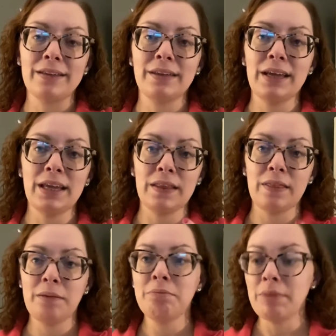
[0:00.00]
I get
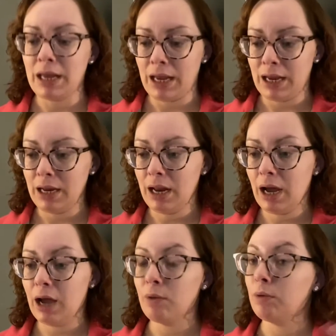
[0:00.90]
them made.
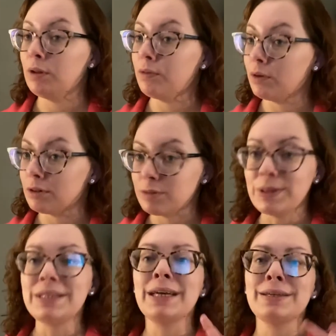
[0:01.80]
I will of course
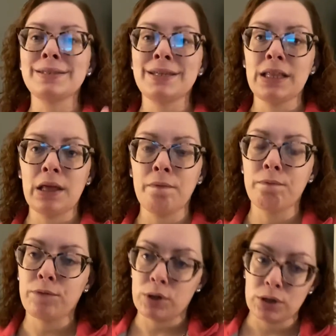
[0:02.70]
be testing them
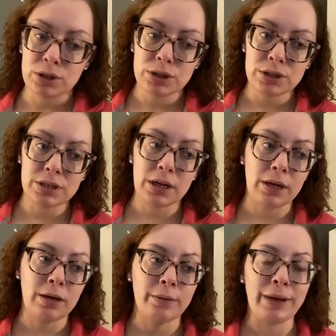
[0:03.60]
first.
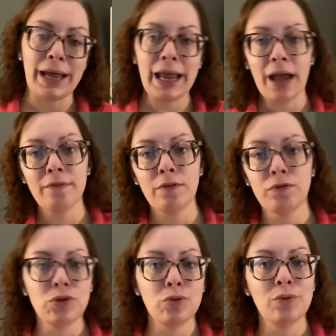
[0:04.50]
I have a
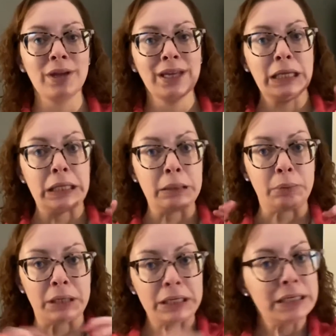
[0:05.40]
few guinea
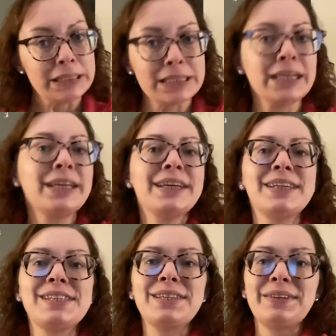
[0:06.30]
pigs
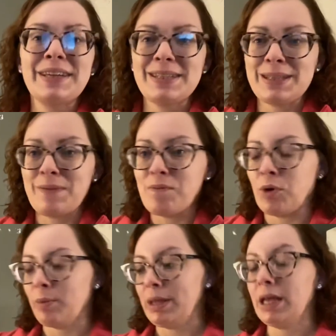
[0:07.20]
to test them
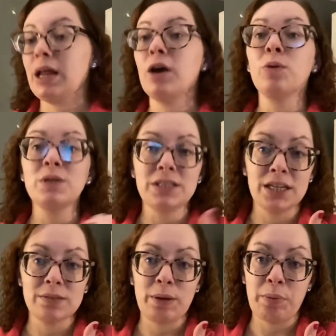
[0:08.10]
for me, and I always
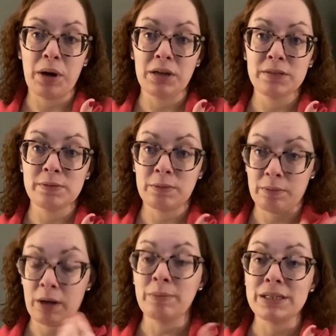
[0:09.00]
test my products
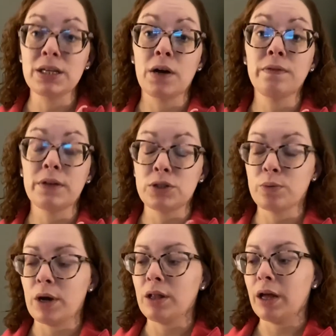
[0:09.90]
on myself as
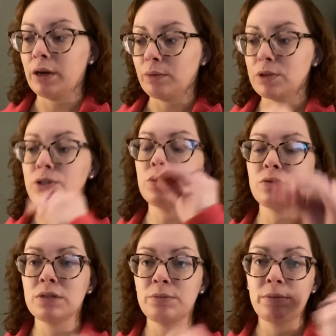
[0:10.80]
well. I always
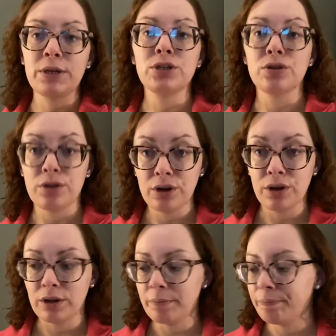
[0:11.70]
use them to make sure they're good.